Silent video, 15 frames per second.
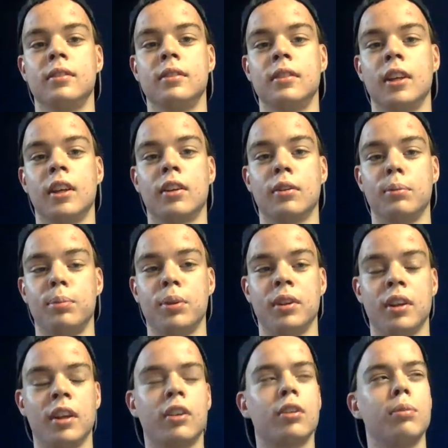
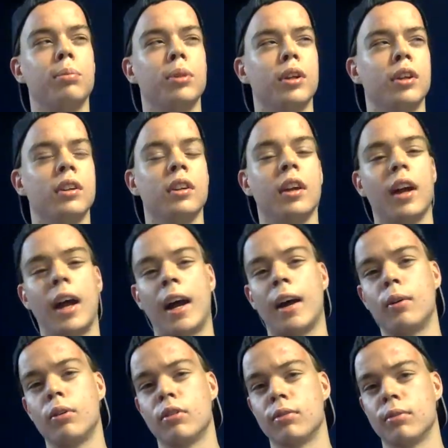could mean
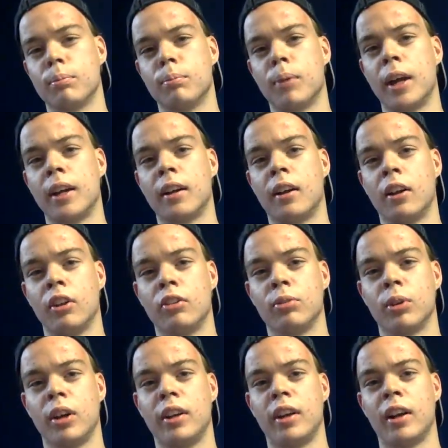how is my college
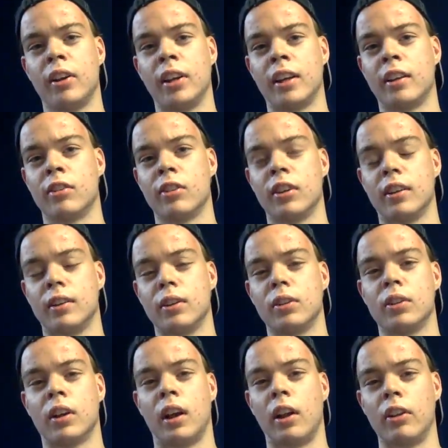right now? Like, is it a good
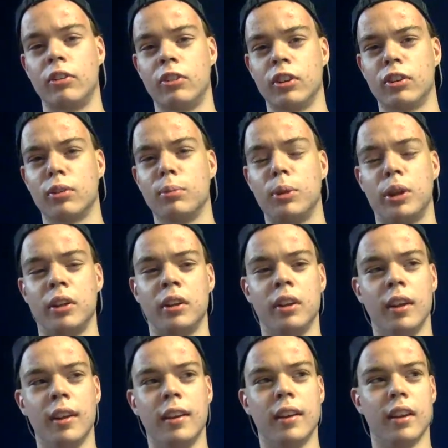college? It could mean,
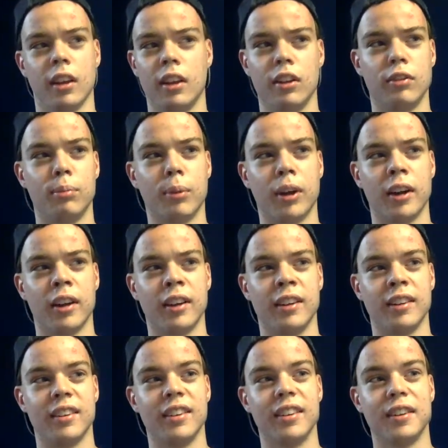is
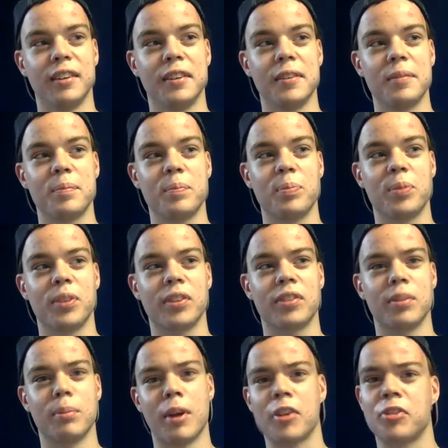my
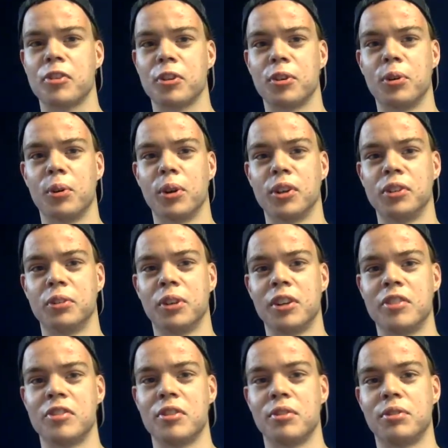semester going great
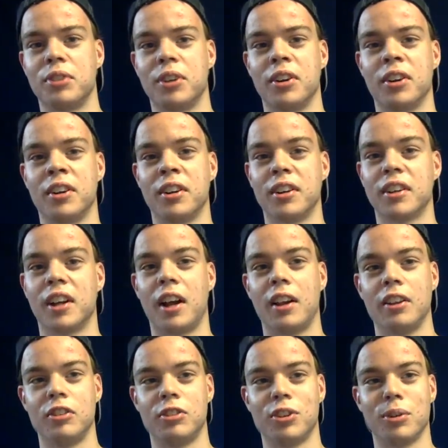so far?
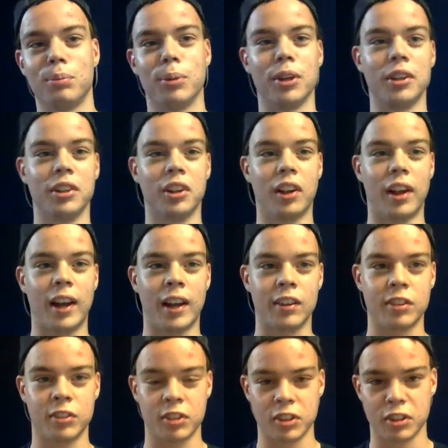College could mean
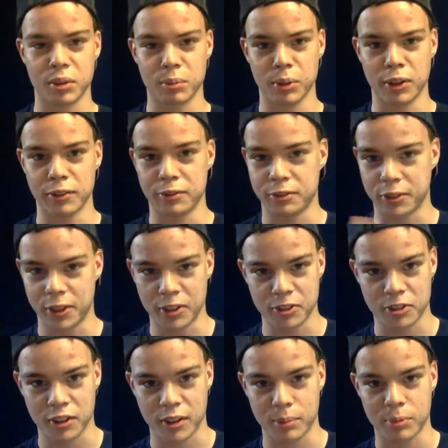classes. It could mean
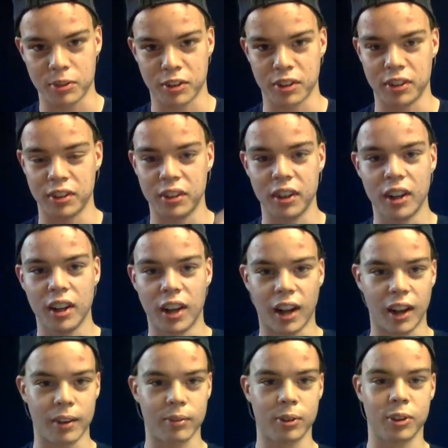friendships and
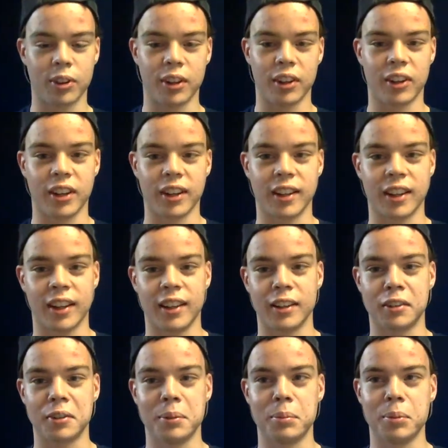everything like that. It
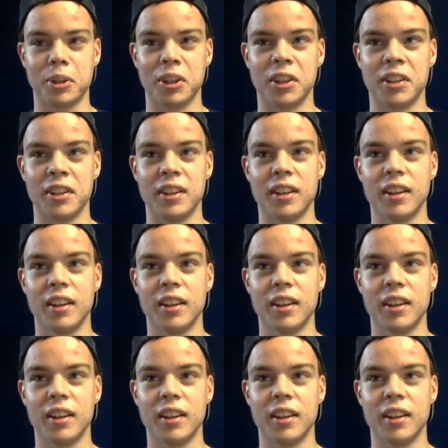could mean,